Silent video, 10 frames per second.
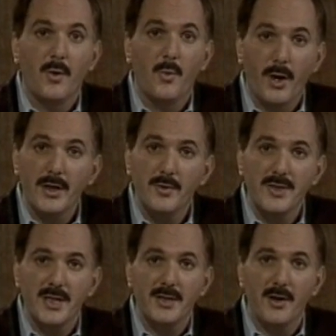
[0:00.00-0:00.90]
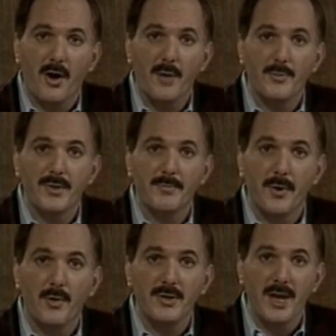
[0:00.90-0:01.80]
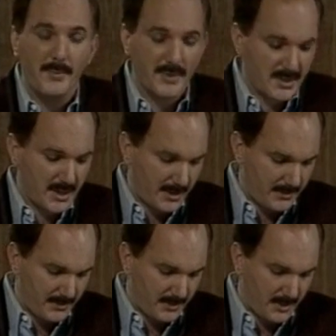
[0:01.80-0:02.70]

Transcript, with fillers: One who was hit in the arm with a bone damage said